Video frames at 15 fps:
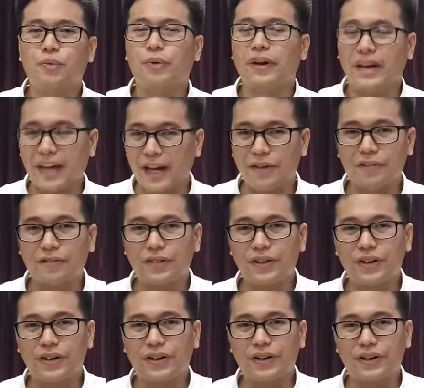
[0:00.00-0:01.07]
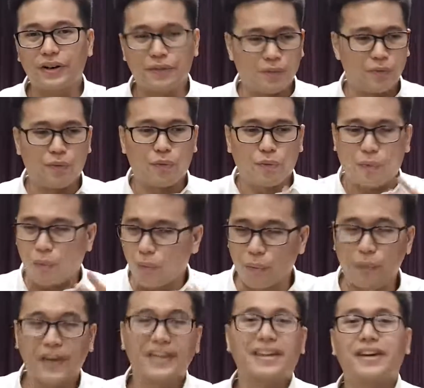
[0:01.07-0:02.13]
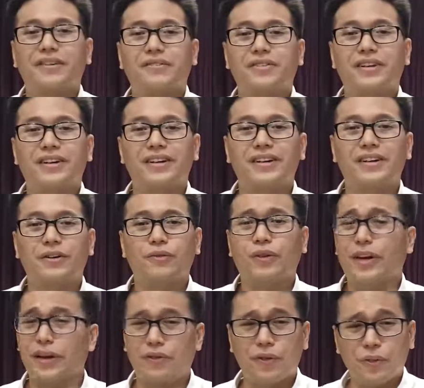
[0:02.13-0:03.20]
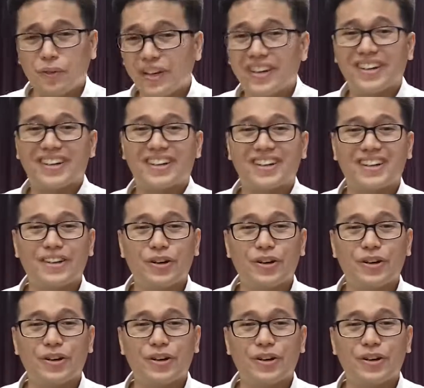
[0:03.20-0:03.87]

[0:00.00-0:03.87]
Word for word: wherever or whenever wherever we are